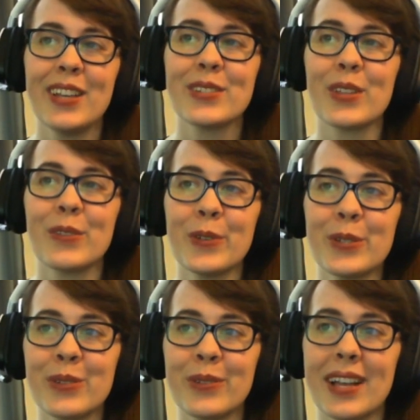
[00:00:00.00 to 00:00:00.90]
So the
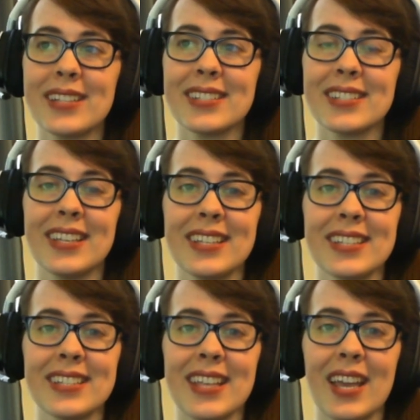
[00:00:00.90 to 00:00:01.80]
first request
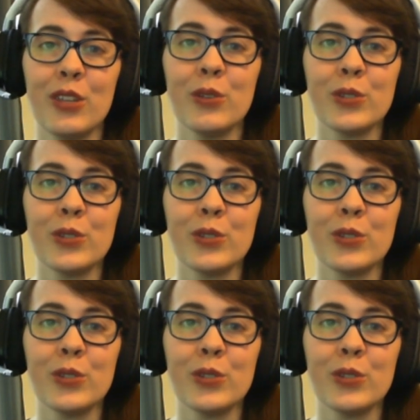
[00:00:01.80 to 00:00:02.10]
is that you